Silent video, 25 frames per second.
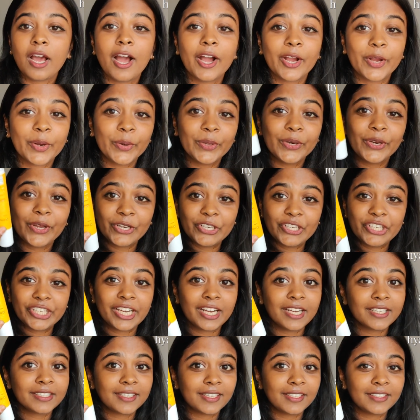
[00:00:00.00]

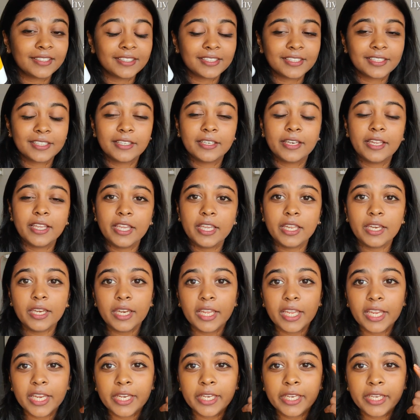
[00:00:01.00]
Aqualogica
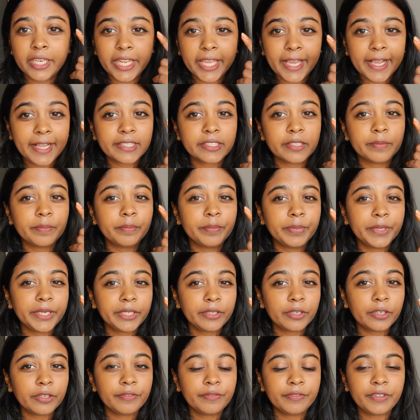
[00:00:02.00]
sunscreen. It takes a
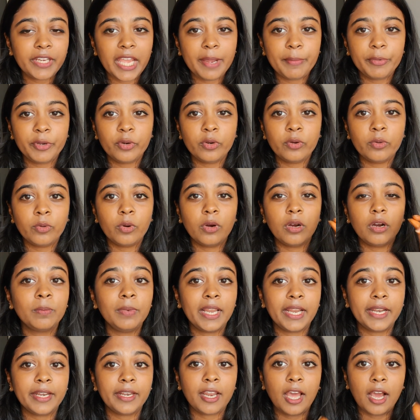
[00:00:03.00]
bit of time to
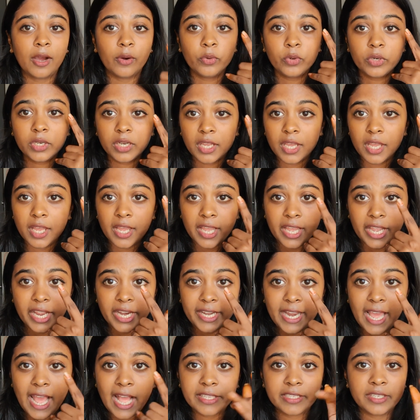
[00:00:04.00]
blend out.
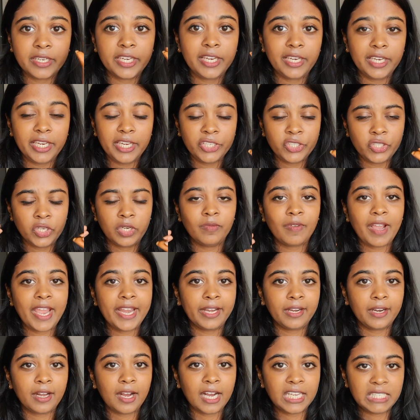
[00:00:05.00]
It has an initial
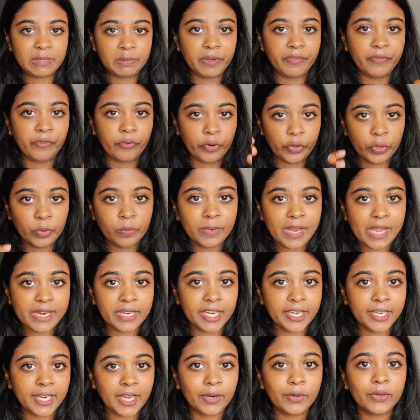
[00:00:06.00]
white cast before you blend
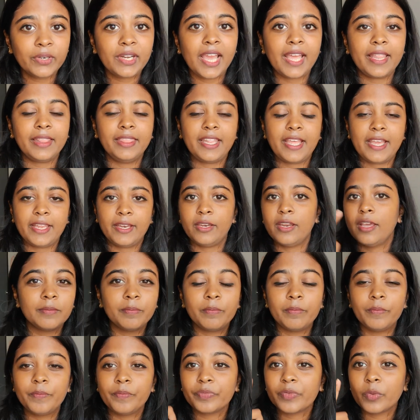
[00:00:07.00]
it out, and then
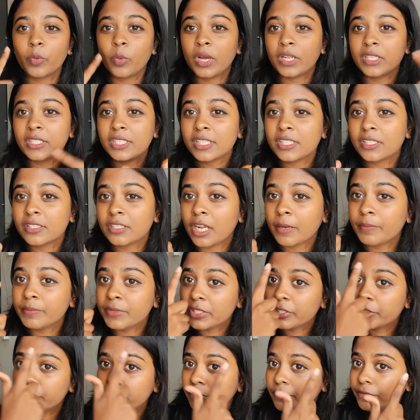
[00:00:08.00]
once it's rubbed
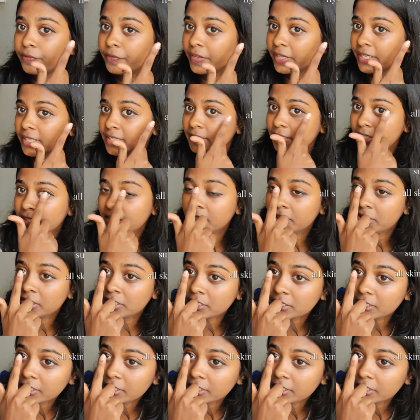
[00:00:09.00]
into your face, it